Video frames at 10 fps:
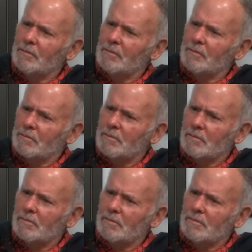
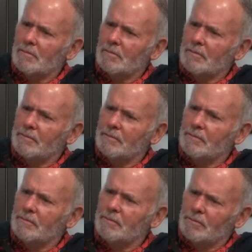
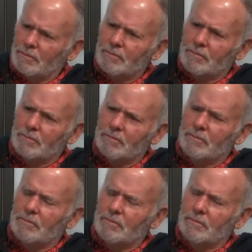
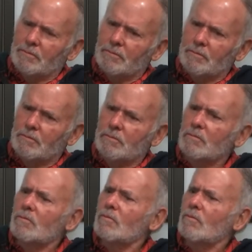
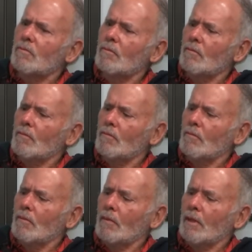
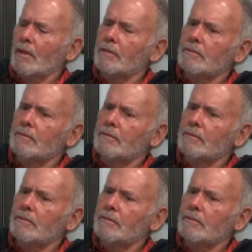(silent)